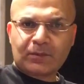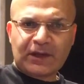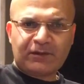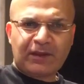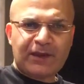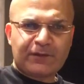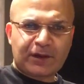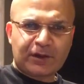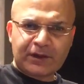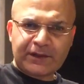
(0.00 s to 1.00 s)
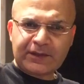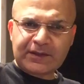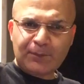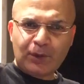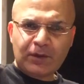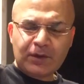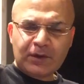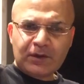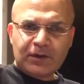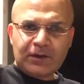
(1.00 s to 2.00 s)
kind of life occurred at the temple.
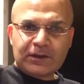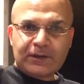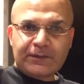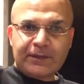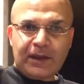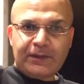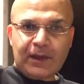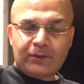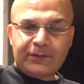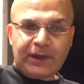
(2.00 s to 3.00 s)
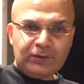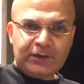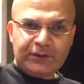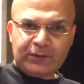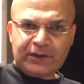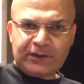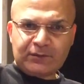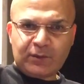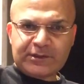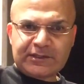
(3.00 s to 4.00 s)
Now, not only
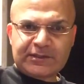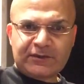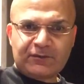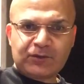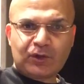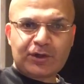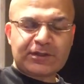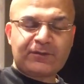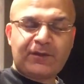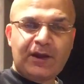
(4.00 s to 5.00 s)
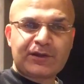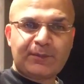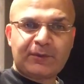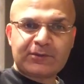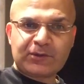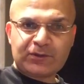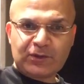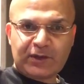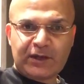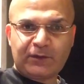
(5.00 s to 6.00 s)
was it just a Zoroastrian fire temple, it was
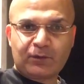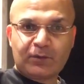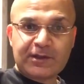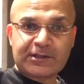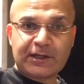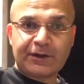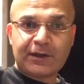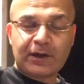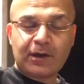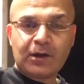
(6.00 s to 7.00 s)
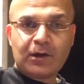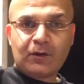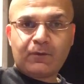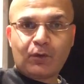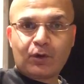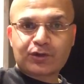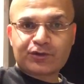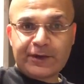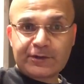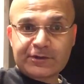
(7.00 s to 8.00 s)
also kind of a rest area for
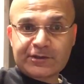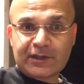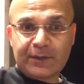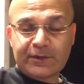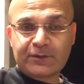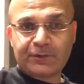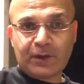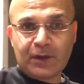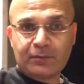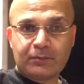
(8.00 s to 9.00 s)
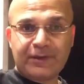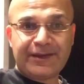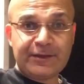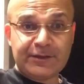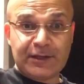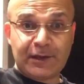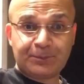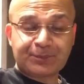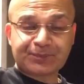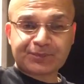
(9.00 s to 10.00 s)
traders coming from India.
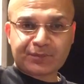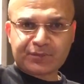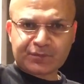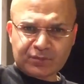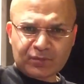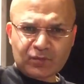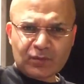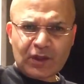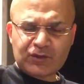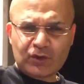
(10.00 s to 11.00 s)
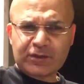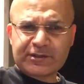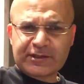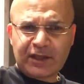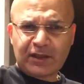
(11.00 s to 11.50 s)
So you'll see a